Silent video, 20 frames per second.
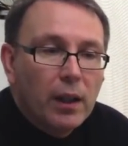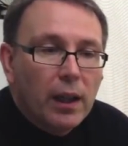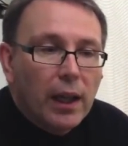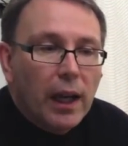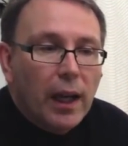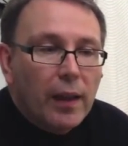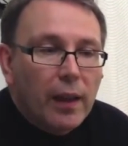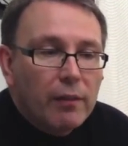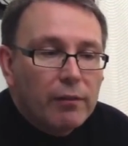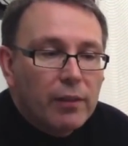
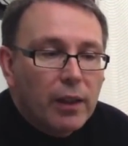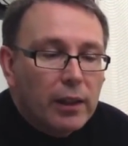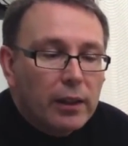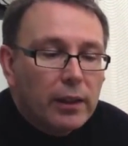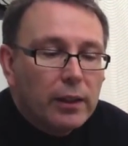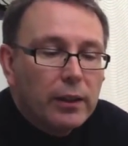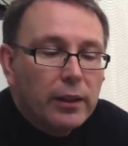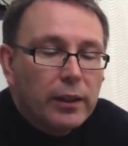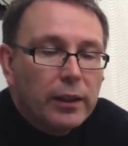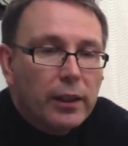how they've done
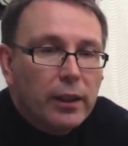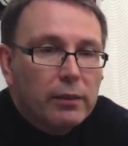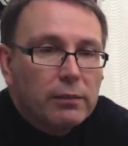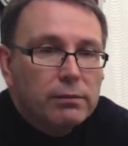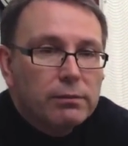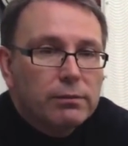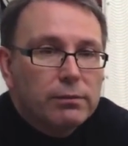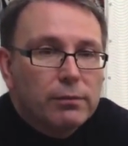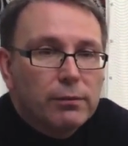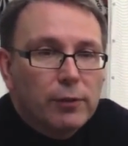it. There you go,
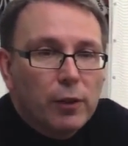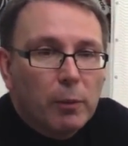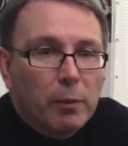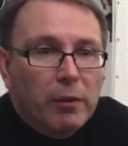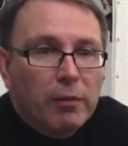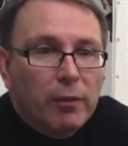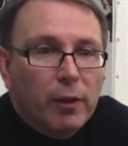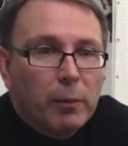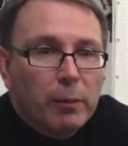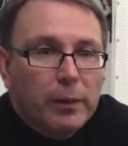
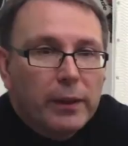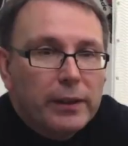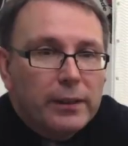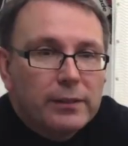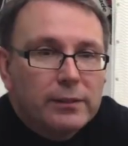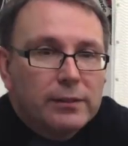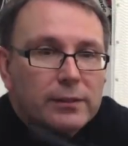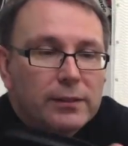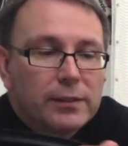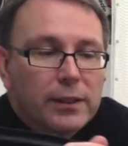floppy floppy,
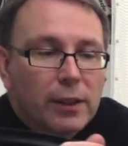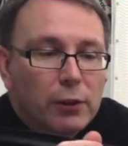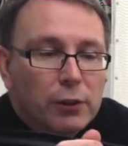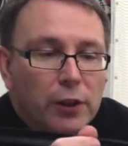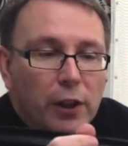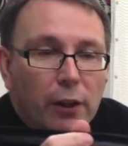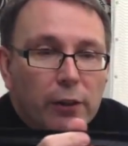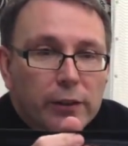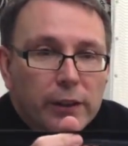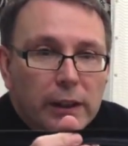no
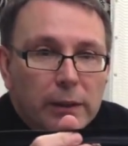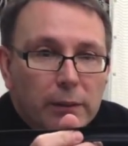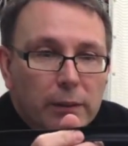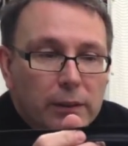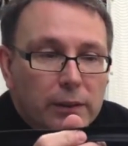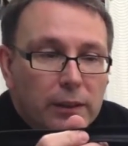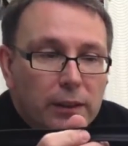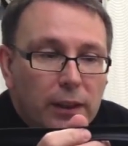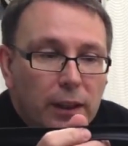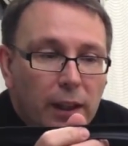joke
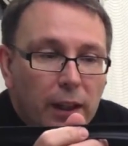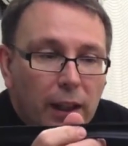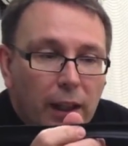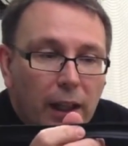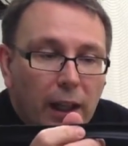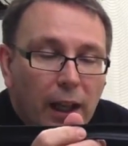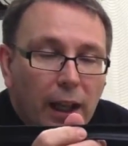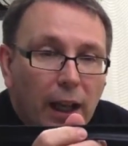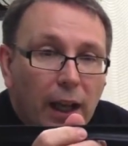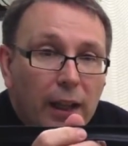anyone.
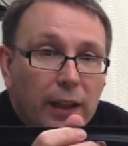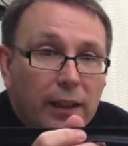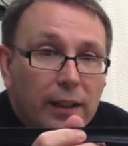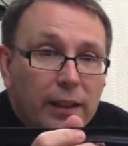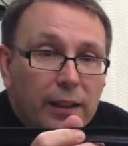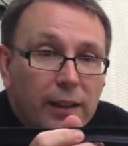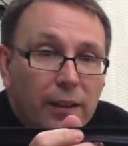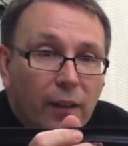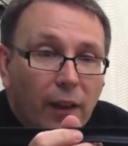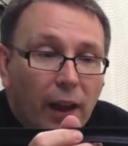
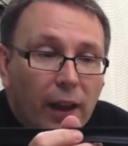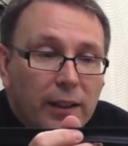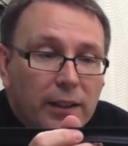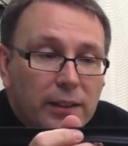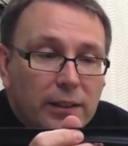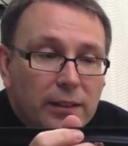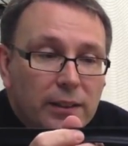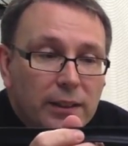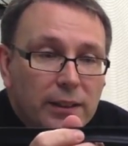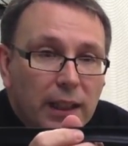And
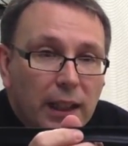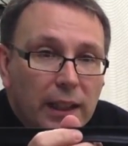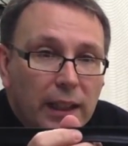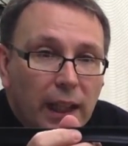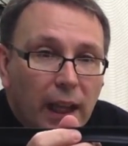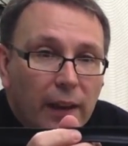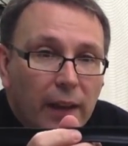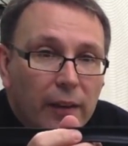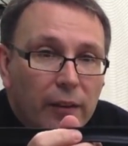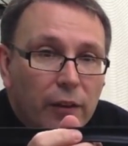that's exactly
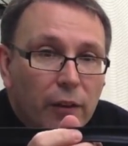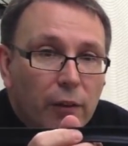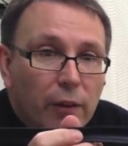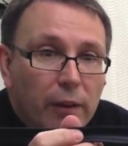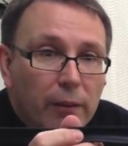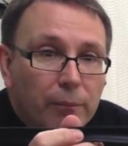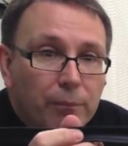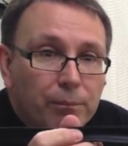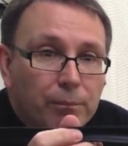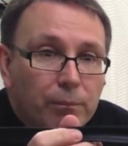how they do
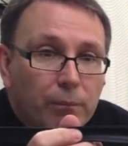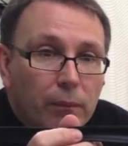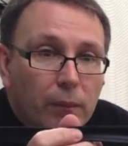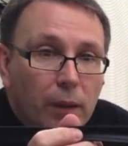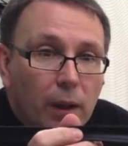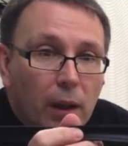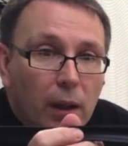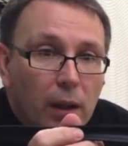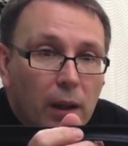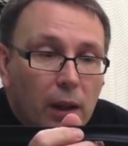it.
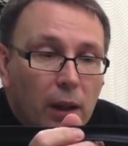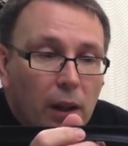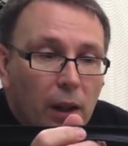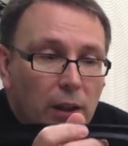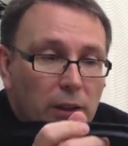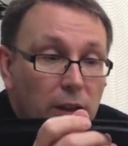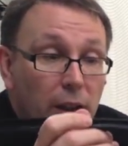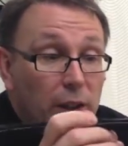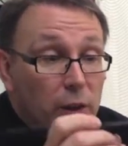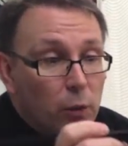
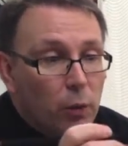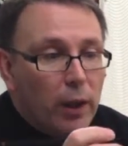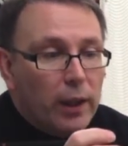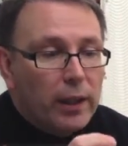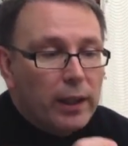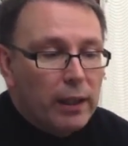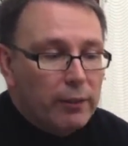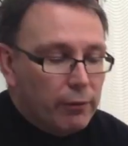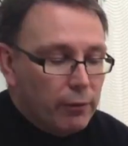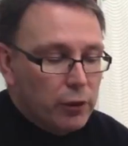So that's
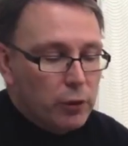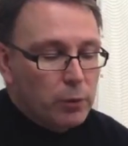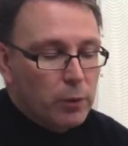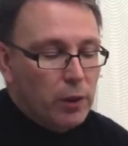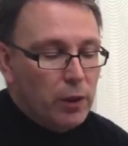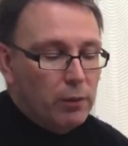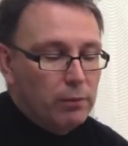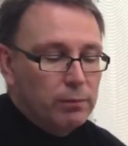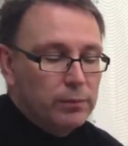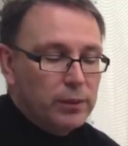quite clever as
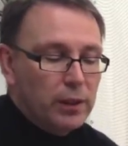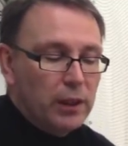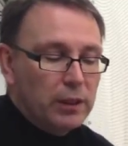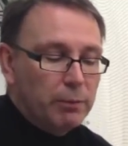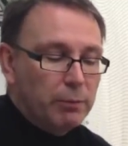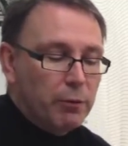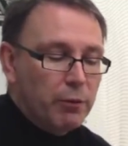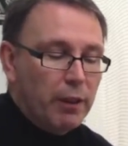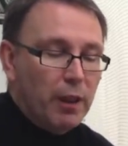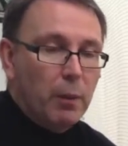well. So
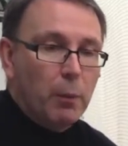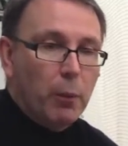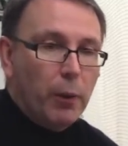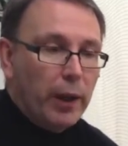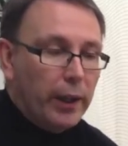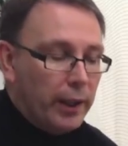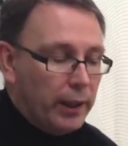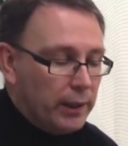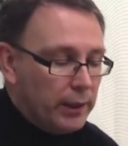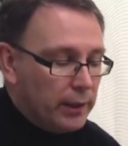that's
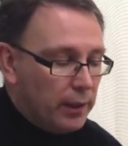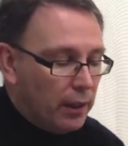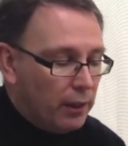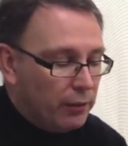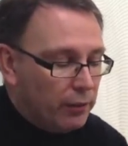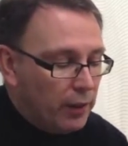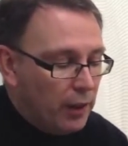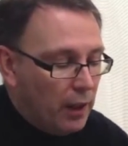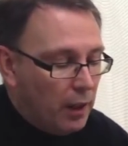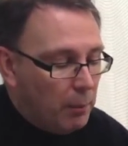groundbreaking
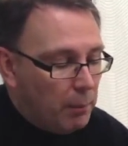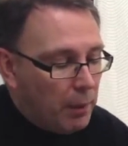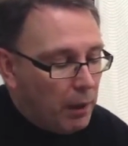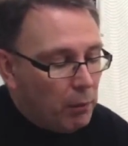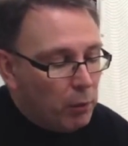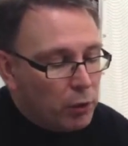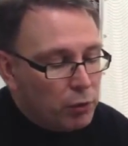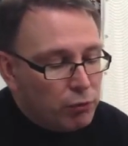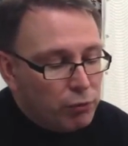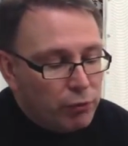stuff.
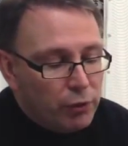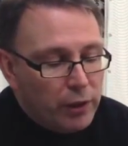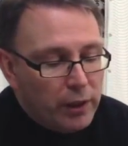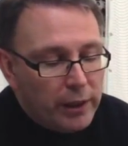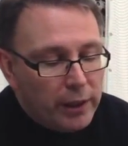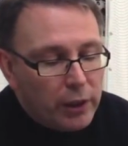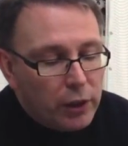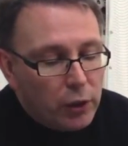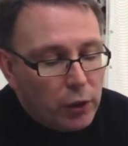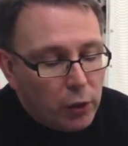But what's
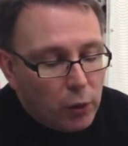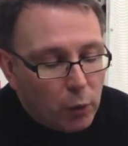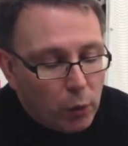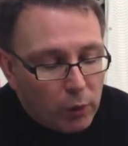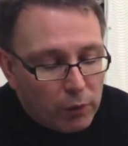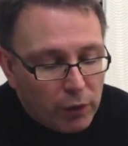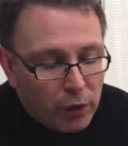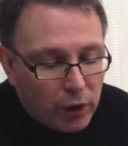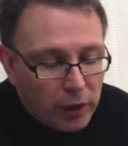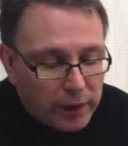really
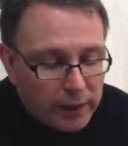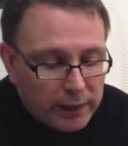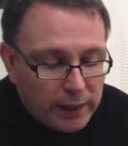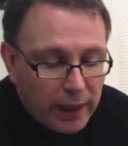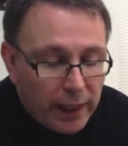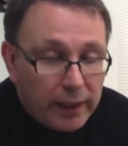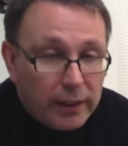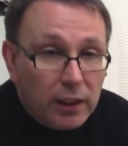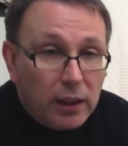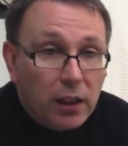cool, if you look at this
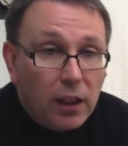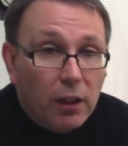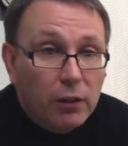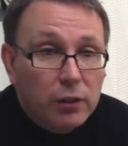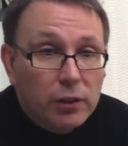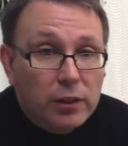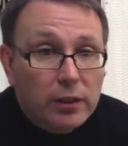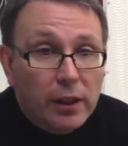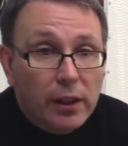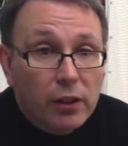head
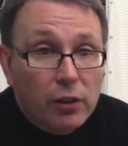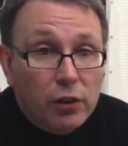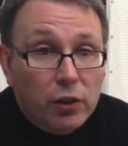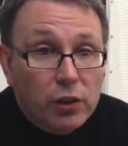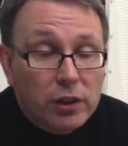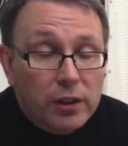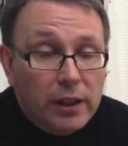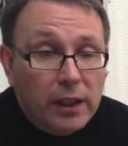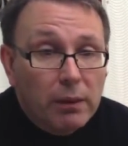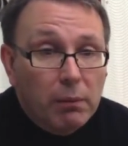closely, and you'll
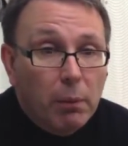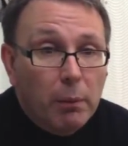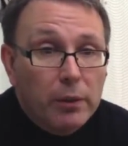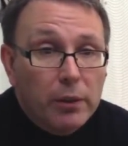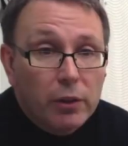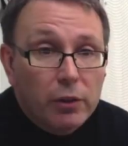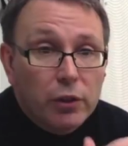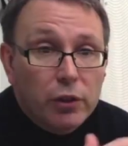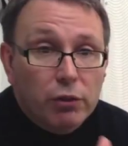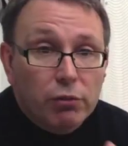see when we
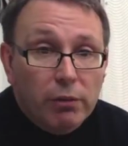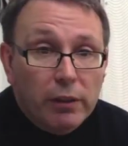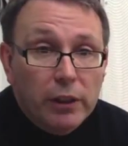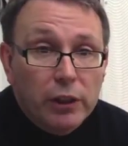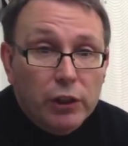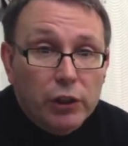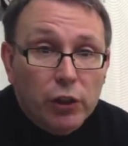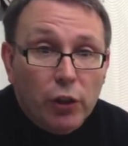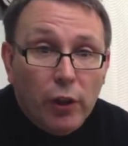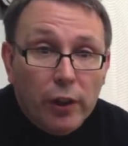do the
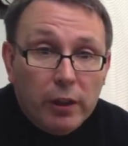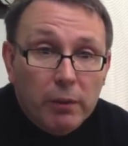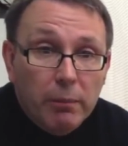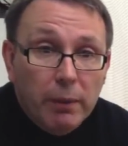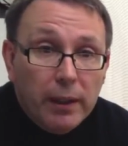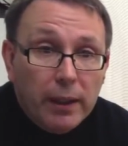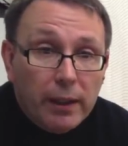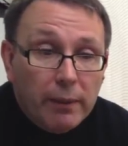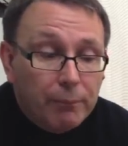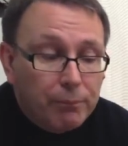screenshot in a
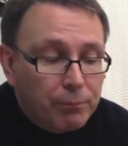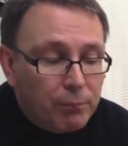minute,